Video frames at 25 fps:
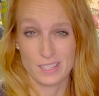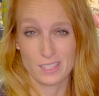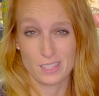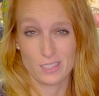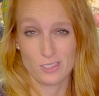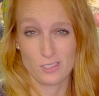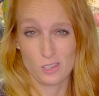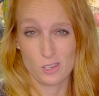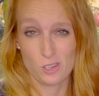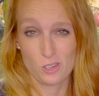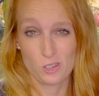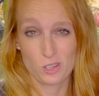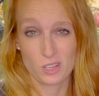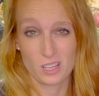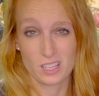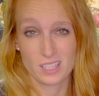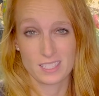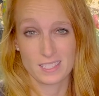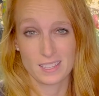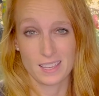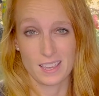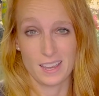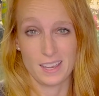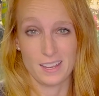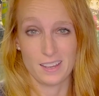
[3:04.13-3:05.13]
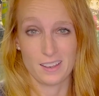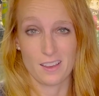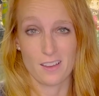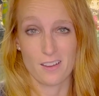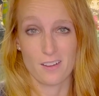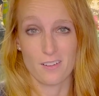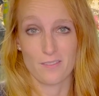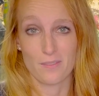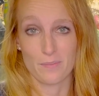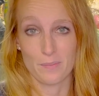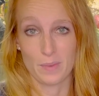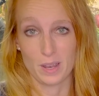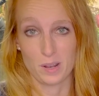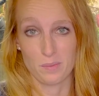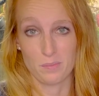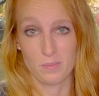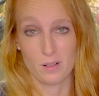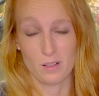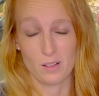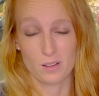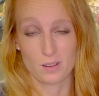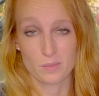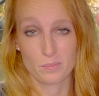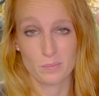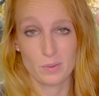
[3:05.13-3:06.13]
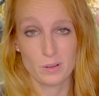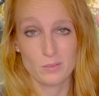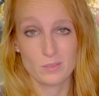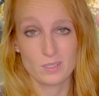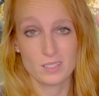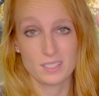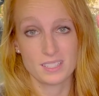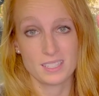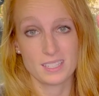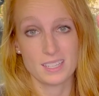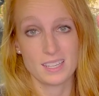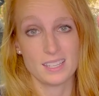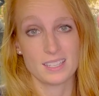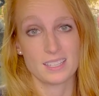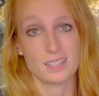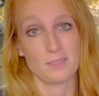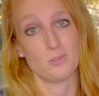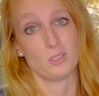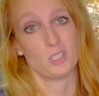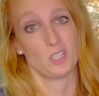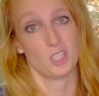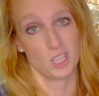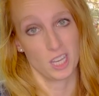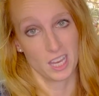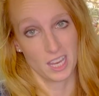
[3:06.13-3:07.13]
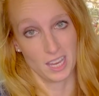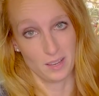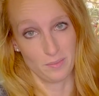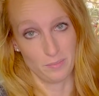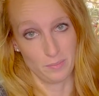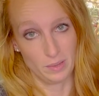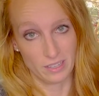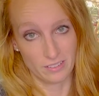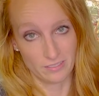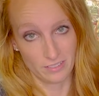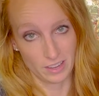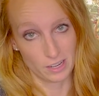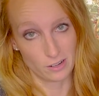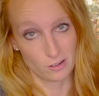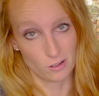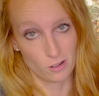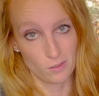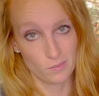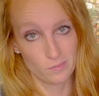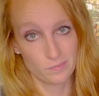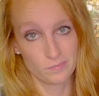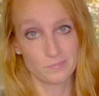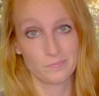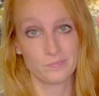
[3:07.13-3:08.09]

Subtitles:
is usually a sign of metabolic bone disease, which can be fatal.